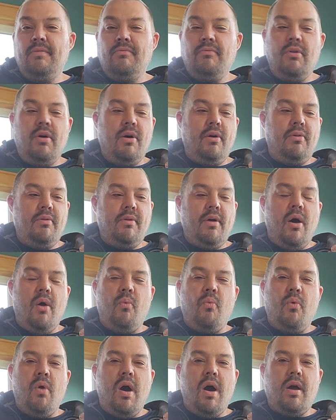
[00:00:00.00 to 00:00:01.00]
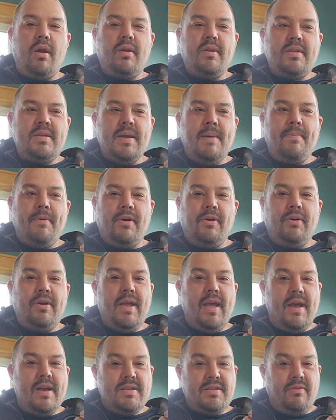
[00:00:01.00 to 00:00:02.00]
Well, a walk typically
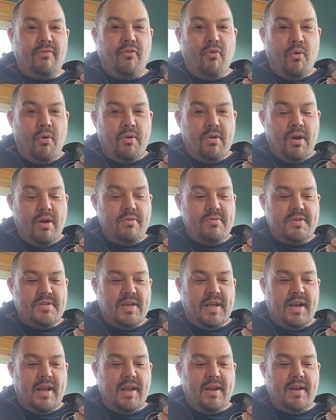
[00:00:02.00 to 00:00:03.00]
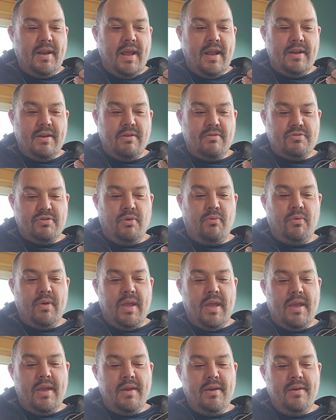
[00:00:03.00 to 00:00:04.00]
has 4 notes in it, and there's
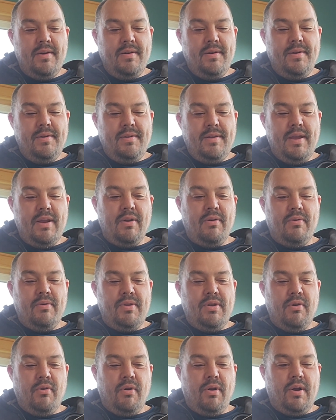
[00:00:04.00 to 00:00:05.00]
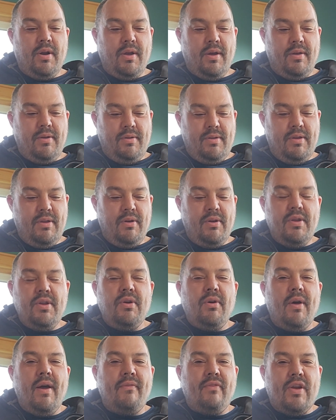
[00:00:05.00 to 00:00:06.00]
only, you
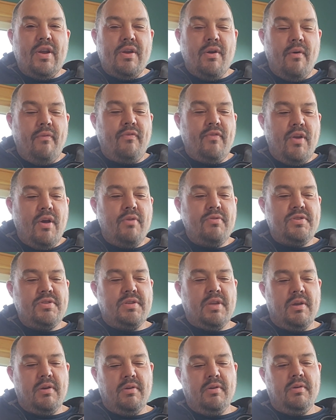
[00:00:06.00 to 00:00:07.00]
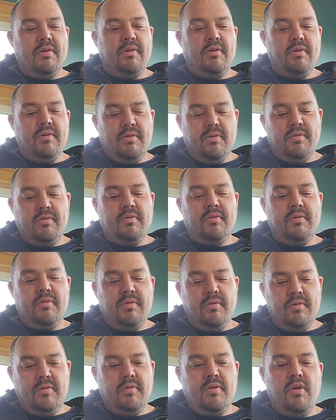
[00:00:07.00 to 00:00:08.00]
don't have enough notes
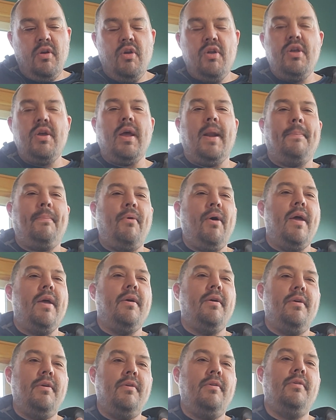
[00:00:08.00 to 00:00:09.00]
you got to play